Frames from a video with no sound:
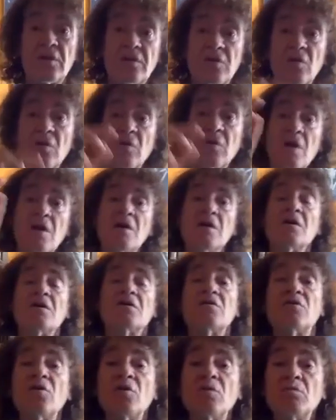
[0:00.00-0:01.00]
No,
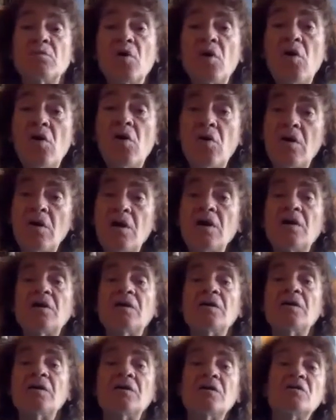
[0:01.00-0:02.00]
the more
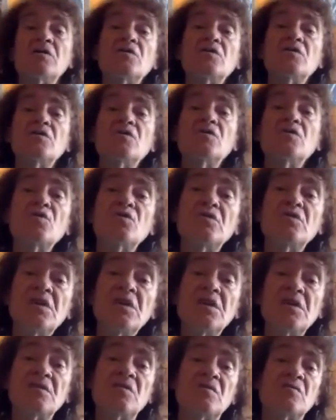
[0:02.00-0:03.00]
you
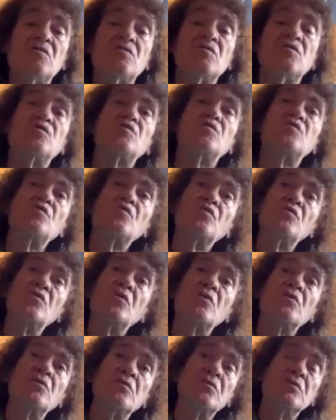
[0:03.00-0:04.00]
need to
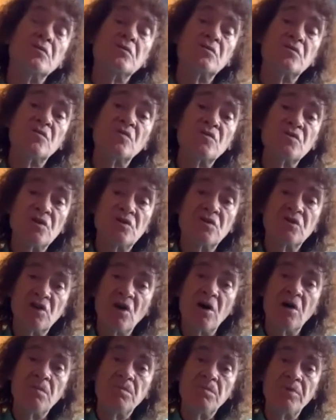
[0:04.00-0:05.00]
go to the
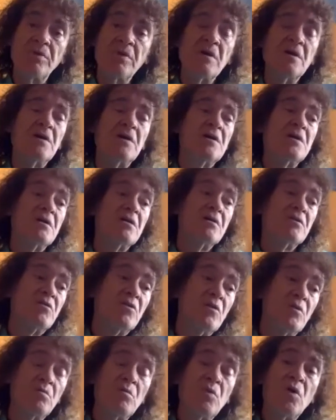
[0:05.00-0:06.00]
top,
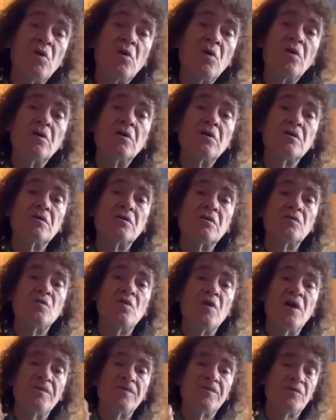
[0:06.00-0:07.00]
the more
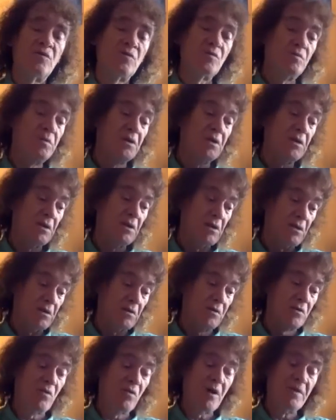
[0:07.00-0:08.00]
you have to
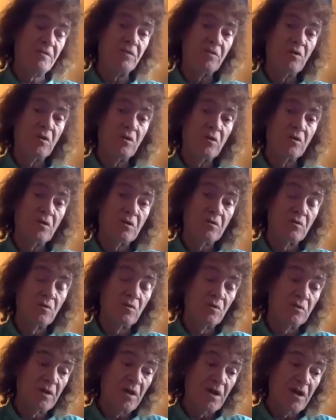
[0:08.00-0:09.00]
have a
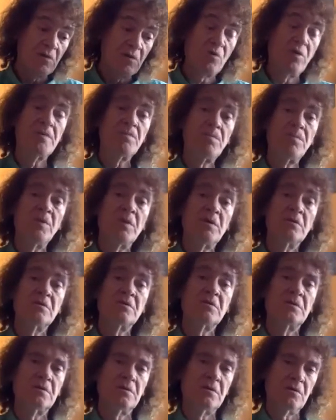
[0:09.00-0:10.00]
good equipment,
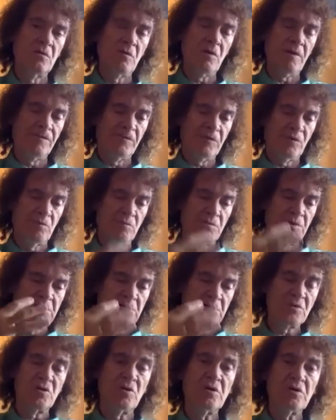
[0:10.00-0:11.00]
you have to be
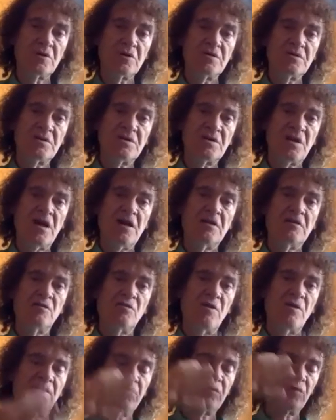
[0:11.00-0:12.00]
strong inside,
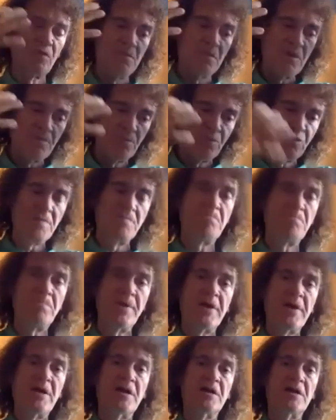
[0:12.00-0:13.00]
you have to be
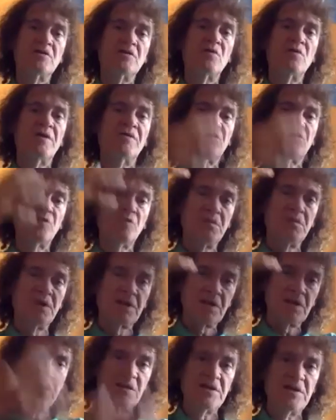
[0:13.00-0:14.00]
prepared, you have to be
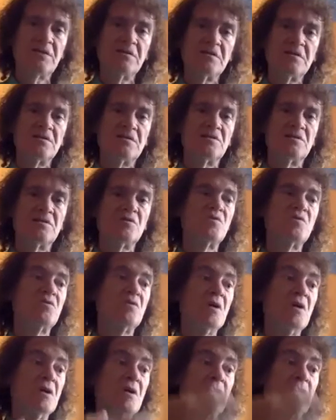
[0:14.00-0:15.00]
cleansed,
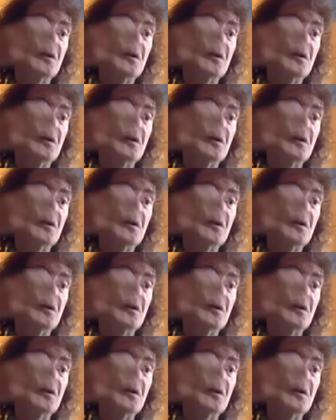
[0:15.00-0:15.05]
you